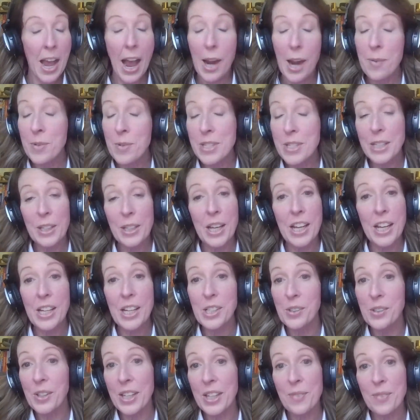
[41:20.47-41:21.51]
And I was looking
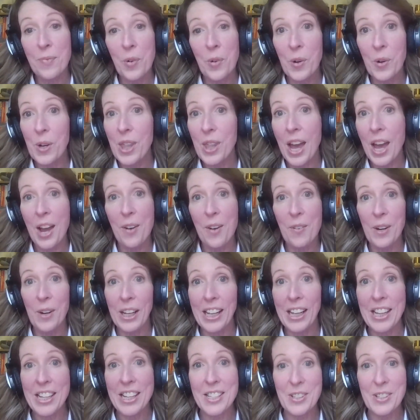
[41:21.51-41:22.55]
at doing more of that,
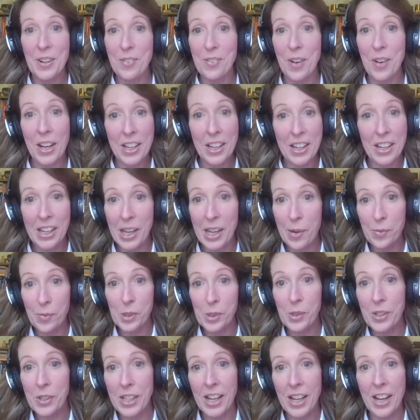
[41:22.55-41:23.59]
really. So if I can keep
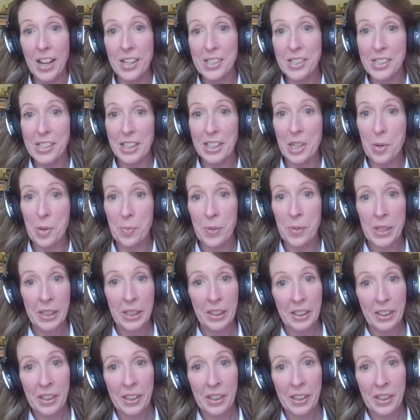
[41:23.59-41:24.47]
doing that until I'm